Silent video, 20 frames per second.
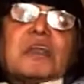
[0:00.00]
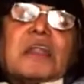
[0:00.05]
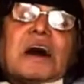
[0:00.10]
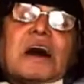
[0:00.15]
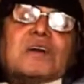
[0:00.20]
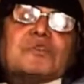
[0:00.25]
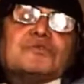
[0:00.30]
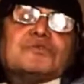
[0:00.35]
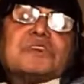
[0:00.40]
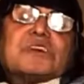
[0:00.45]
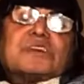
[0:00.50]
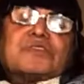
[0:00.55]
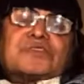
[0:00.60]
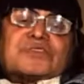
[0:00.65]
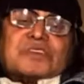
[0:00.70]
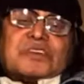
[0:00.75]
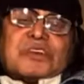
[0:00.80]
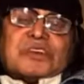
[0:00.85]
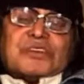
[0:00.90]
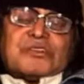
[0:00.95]
and housing
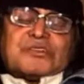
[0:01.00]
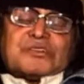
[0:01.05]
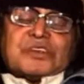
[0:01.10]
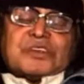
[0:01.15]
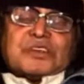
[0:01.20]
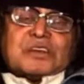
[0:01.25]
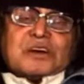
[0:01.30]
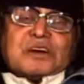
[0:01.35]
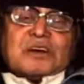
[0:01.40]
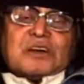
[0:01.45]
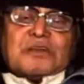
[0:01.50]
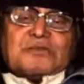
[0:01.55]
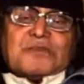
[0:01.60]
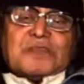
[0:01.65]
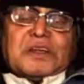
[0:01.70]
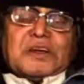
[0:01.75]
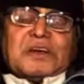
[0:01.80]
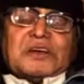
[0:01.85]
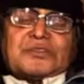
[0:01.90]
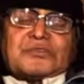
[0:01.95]
estates in Tower
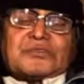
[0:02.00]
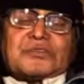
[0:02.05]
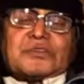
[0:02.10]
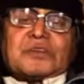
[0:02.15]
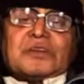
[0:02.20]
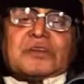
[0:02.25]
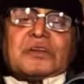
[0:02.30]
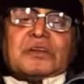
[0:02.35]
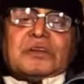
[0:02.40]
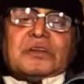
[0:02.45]
Hamlets